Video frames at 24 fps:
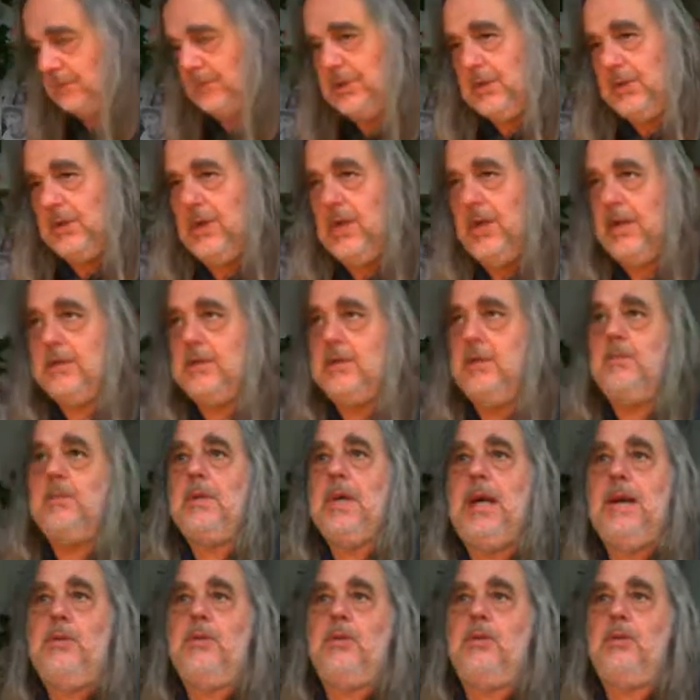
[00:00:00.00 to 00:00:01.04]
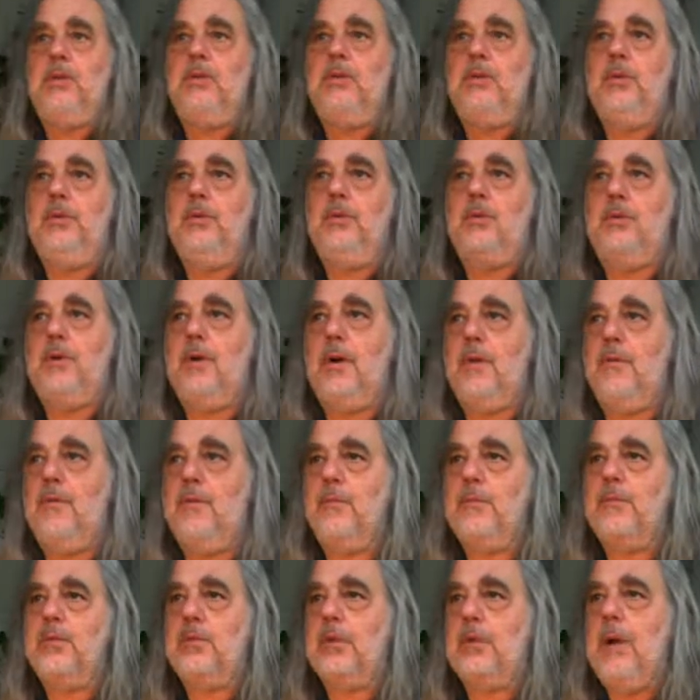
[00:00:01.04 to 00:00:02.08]
sometimes you start
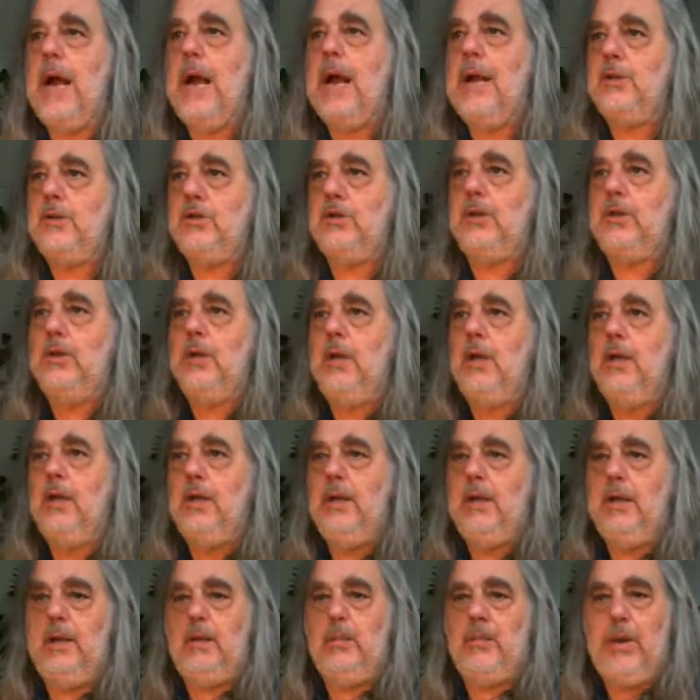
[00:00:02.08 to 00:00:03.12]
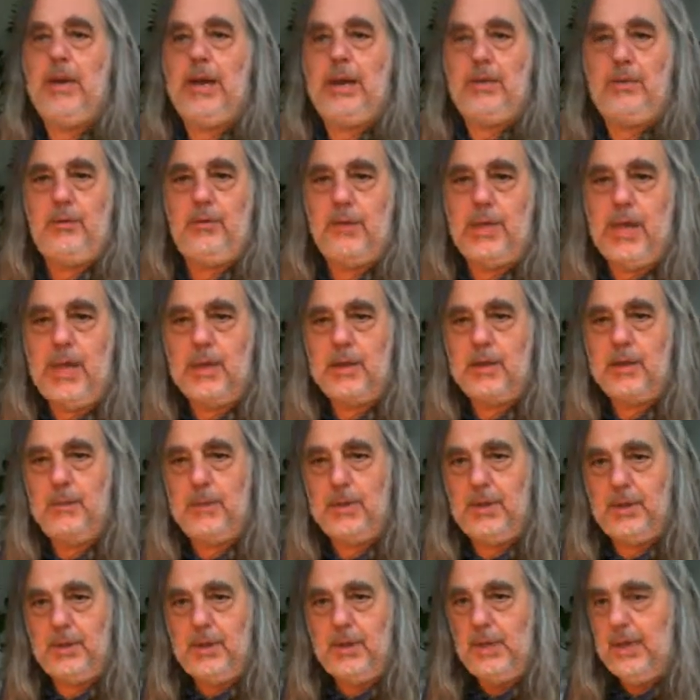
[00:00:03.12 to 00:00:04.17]
from scratch in a brand new
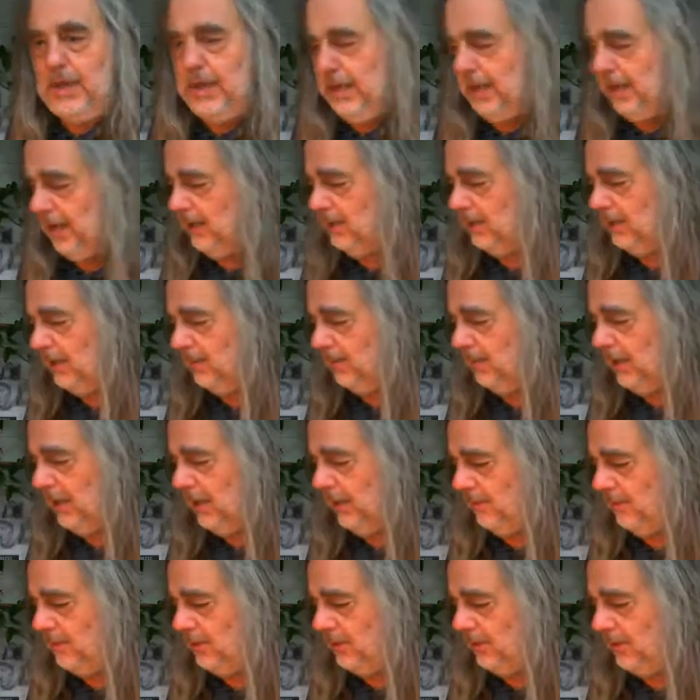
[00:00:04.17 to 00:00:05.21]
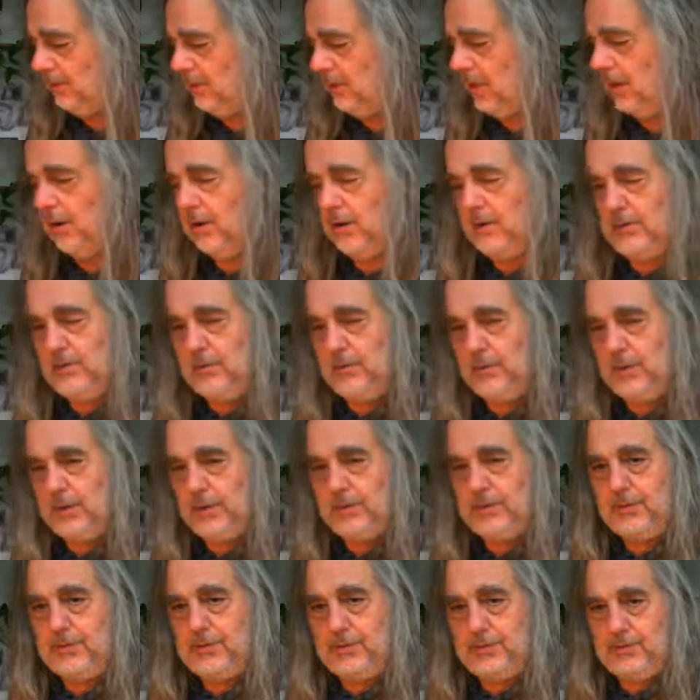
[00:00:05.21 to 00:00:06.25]
document, and sometimes you start
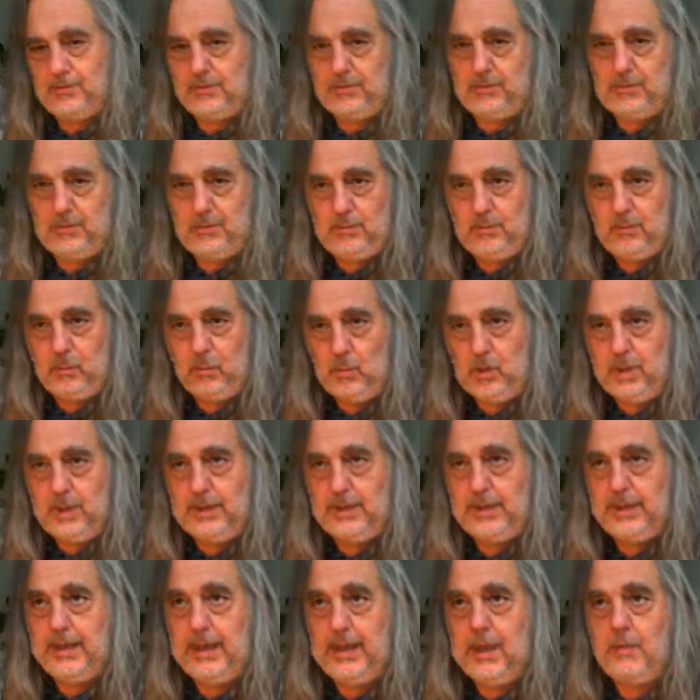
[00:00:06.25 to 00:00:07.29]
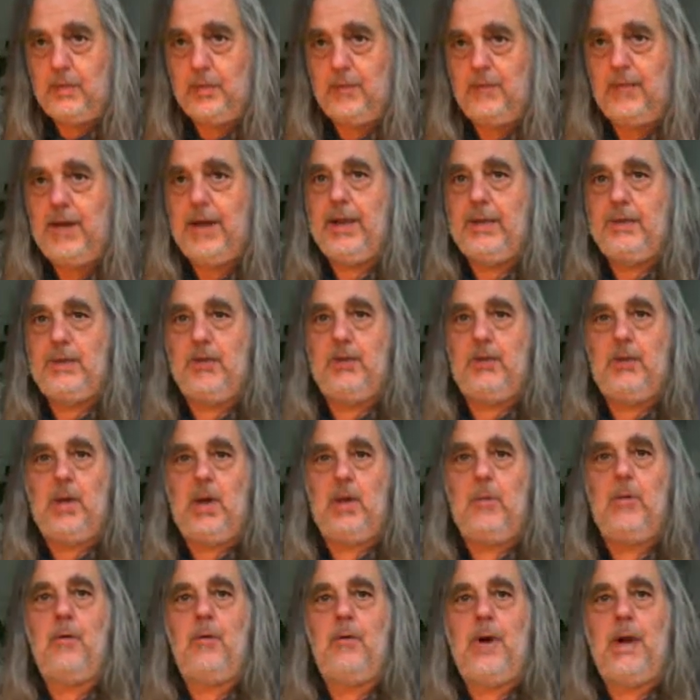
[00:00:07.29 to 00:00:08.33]
with one that I'll provide you, and
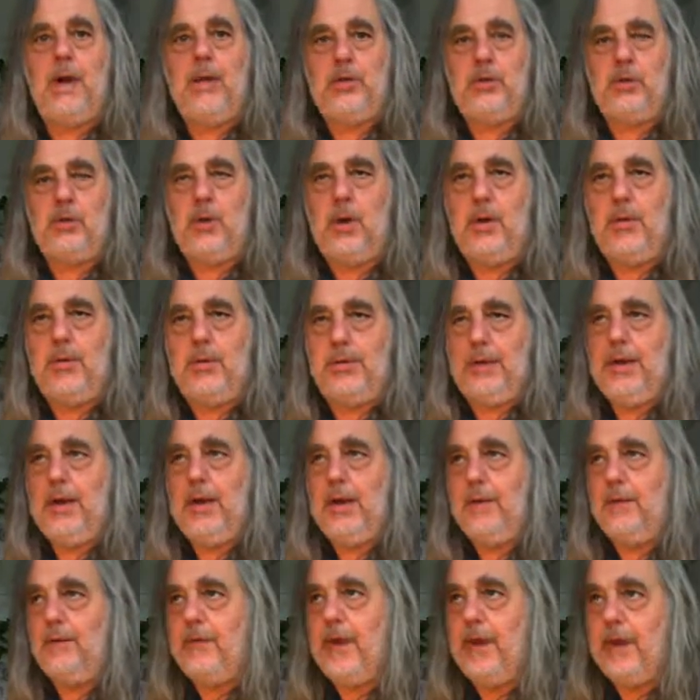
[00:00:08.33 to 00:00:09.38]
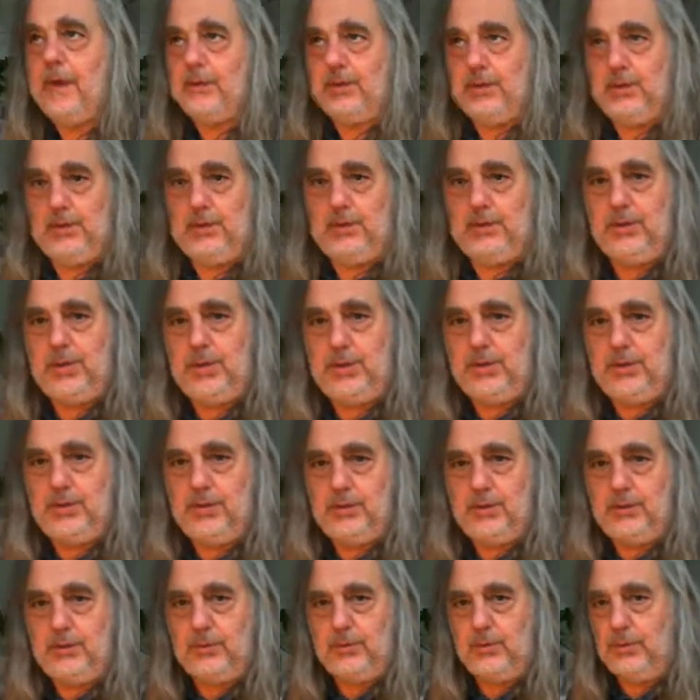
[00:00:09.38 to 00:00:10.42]
I'll provide you all the data files that you need
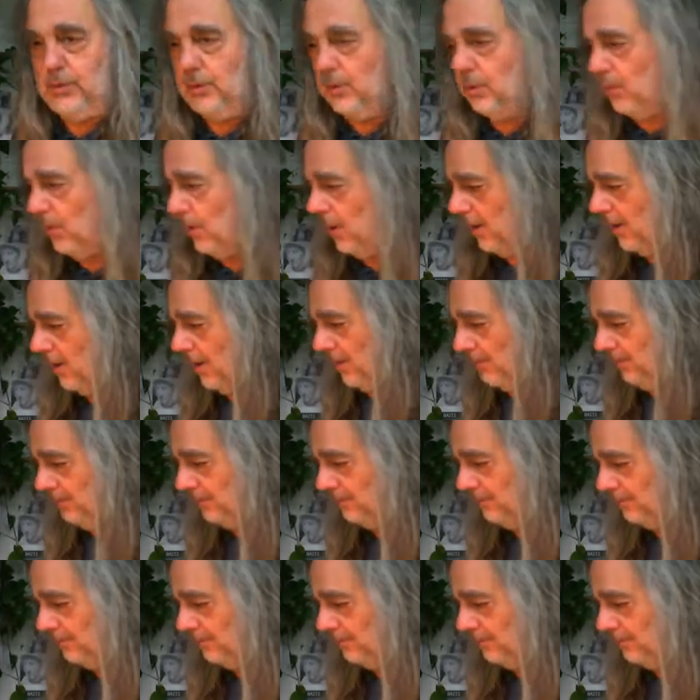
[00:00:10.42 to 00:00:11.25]
to do the work.